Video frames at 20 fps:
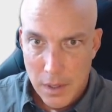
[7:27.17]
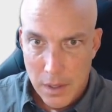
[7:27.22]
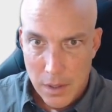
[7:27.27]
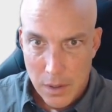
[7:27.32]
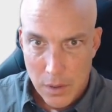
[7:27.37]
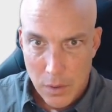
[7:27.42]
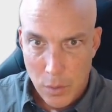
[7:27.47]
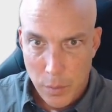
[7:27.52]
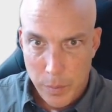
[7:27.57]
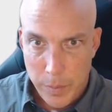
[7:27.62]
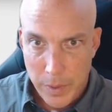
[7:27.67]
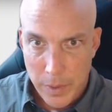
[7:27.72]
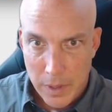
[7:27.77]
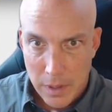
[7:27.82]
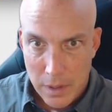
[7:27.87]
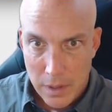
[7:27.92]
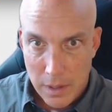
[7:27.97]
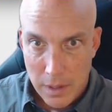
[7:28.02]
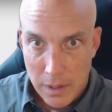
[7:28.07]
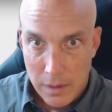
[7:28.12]
Open
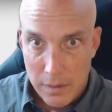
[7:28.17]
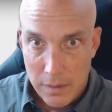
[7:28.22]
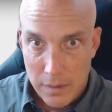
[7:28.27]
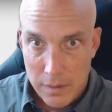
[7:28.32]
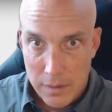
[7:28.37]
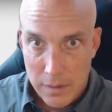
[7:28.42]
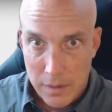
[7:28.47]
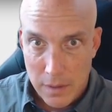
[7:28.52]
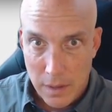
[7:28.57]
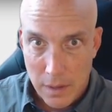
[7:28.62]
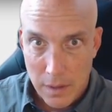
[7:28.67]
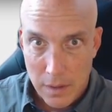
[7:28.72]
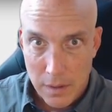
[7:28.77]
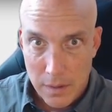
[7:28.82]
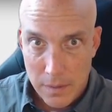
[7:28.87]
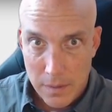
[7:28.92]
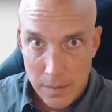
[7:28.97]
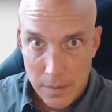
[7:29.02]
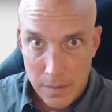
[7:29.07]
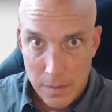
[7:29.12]
existing
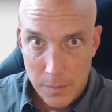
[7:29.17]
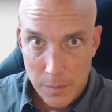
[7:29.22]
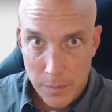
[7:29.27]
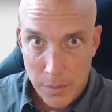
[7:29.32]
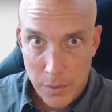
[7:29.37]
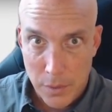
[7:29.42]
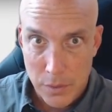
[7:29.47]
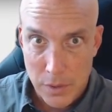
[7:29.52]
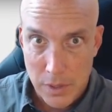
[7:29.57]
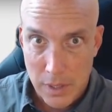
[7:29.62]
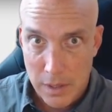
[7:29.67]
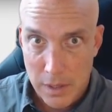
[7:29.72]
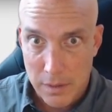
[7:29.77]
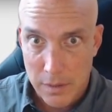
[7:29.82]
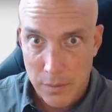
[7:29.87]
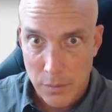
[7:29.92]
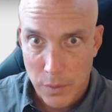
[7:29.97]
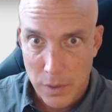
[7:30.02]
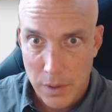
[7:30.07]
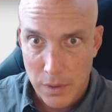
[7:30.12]
project.
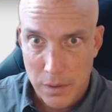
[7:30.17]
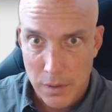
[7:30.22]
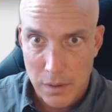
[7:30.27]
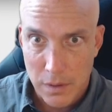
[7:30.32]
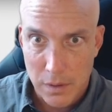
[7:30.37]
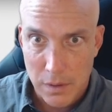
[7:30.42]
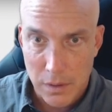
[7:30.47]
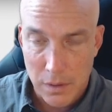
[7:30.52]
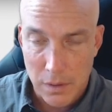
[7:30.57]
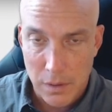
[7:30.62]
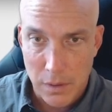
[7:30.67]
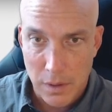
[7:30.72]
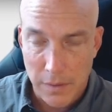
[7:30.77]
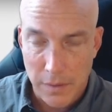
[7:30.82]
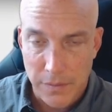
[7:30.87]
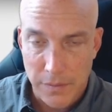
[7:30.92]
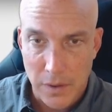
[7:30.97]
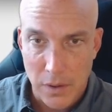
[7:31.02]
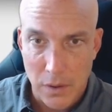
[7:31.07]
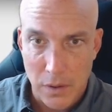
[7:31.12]
If
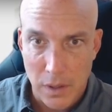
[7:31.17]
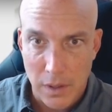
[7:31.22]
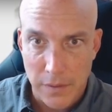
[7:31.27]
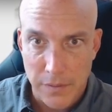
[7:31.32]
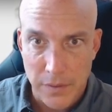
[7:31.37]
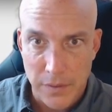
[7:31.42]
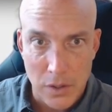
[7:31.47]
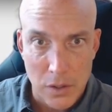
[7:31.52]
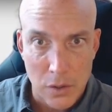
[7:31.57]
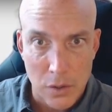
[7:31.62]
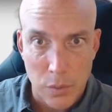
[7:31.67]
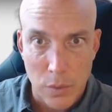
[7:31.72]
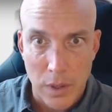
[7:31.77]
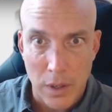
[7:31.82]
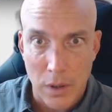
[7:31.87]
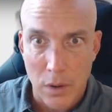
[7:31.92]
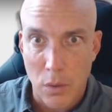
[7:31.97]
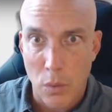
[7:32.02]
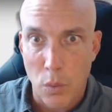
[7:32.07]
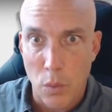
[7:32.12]
you just want to
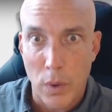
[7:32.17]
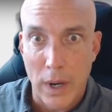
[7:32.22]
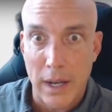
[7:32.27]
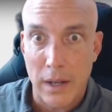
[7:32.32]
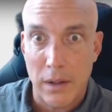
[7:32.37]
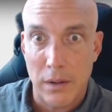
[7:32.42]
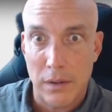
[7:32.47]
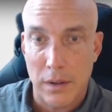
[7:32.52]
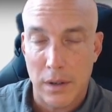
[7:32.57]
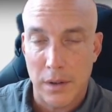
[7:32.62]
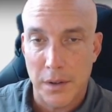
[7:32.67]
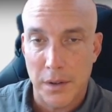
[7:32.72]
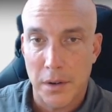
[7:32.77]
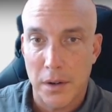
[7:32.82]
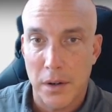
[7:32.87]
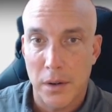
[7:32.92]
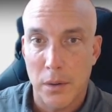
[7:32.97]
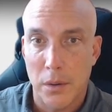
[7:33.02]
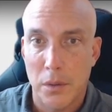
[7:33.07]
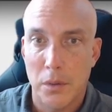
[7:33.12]
go wild on your
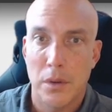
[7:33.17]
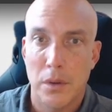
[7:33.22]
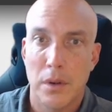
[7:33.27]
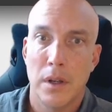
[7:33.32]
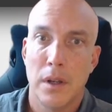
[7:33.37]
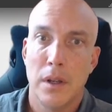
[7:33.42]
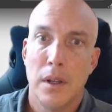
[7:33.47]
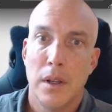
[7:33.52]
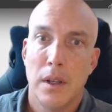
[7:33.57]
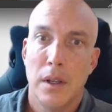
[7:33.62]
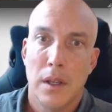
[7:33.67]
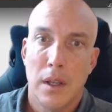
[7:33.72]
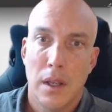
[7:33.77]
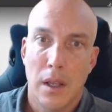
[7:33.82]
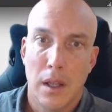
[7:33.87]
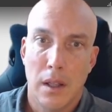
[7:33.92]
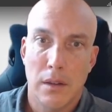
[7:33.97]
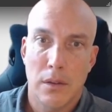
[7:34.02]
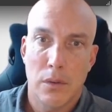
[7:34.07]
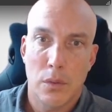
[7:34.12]
own
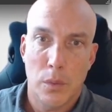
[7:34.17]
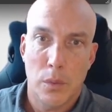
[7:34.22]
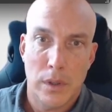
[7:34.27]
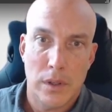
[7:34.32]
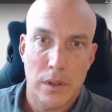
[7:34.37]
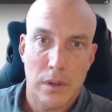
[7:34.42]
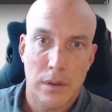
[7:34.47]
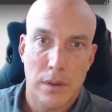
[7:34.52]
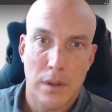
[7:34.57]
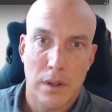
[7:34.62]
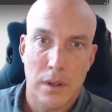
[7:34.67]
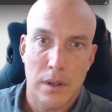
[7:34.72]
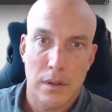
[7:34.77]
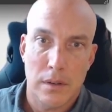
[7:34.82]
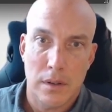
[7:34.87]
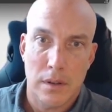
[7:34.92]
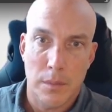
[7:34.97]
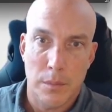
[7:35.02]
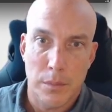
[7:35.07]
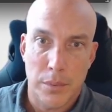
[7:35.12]
and switch out the
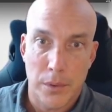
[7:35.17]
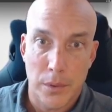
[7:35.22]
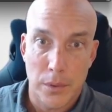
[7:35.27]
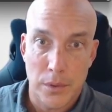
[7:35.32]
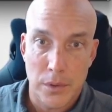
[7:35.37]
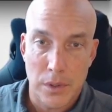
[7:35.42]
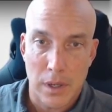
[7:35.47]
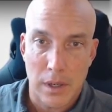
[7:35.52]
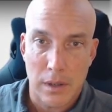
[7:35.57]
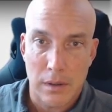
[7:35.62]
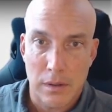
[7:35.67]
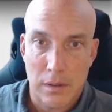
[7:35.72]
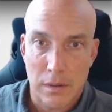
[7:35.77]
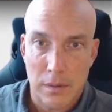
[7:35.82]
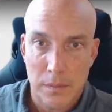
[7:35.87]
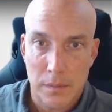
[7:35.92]
custom projects,